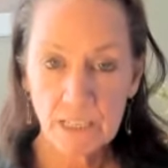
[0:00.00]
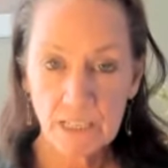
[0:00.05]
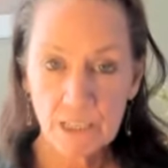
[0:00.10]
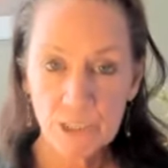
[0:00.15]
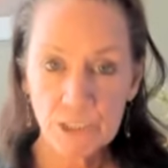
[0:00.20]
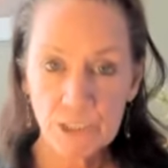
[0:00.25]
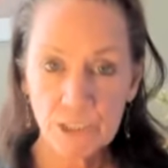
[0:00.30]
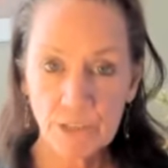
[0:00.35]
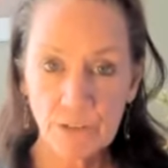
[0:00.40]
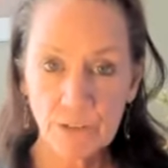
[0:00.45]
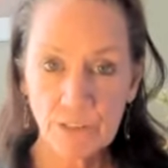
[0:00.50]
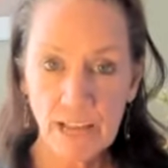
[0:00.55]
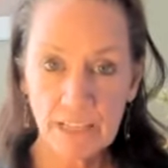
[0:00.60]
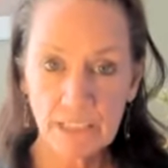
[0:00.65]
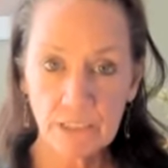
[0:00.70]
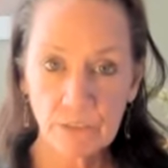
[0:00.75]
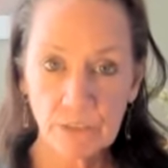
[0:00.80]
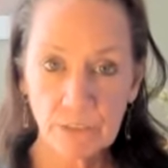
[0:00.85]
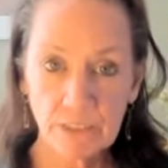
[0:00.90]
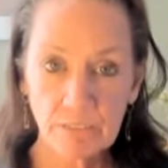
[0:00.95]
so
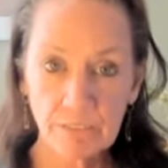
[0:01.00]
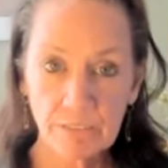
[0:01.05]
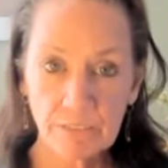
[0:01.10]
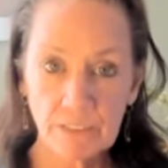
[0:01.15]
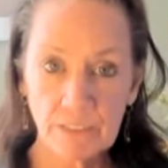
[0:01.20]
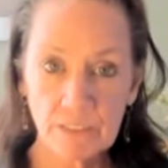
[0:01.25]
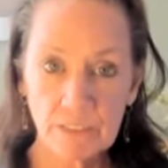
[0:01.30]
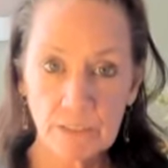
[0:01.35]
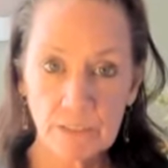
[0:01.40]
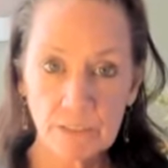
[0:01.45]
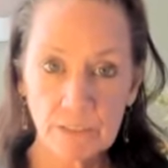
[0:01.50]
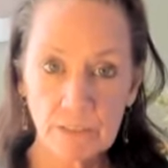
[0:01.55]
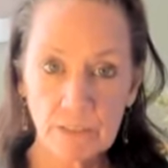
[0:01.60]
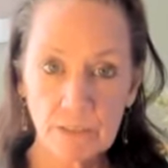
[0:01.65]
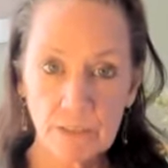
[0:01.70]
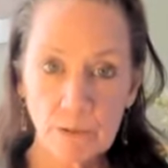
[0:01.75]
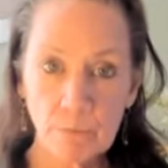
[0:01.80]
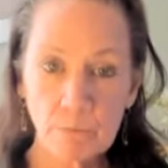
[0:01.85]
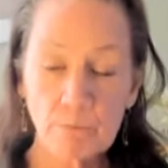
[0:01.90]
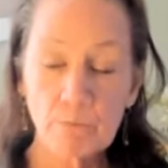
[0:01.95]
that you can feel
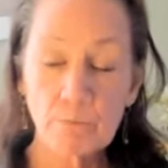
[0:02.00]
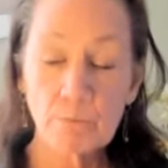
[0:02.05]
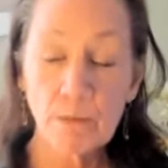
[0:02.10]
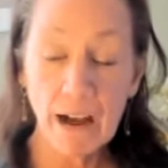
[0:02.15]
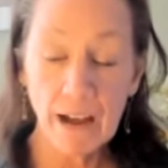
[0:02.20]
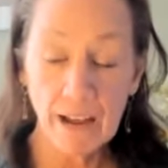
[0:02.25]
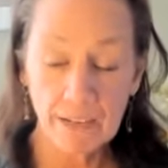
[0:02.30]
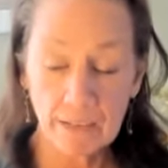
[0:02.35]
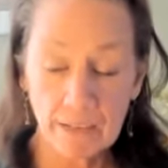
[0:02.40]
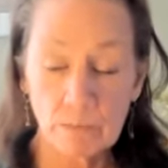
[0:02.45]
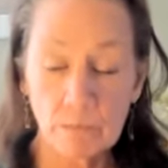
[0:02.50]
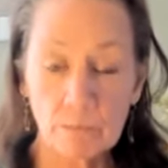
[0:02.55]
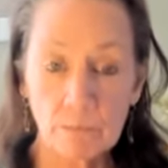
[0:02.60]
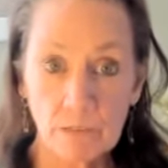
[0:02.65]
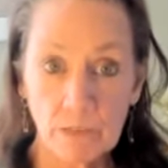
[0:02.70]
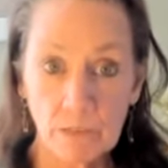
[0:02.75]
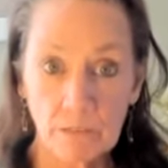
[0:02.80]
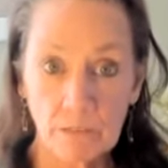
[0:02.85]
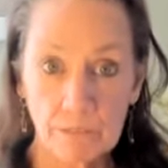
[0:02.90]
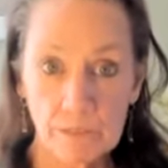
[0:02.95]
the bottom
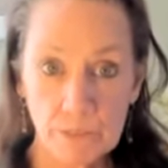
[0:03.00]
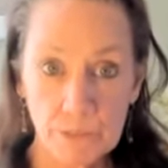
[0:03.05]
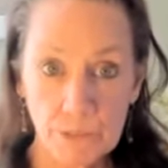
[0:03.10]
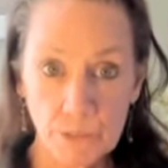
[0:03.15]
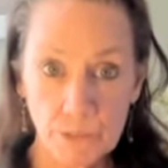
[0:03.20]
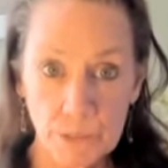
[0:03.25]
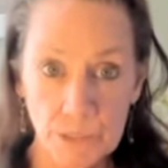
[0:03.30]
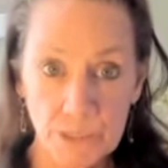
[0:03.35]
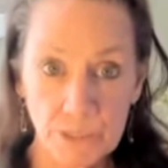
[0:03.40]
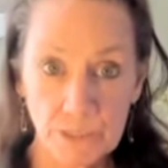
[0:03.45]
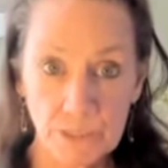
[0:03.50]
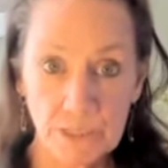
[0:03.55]
of your torso.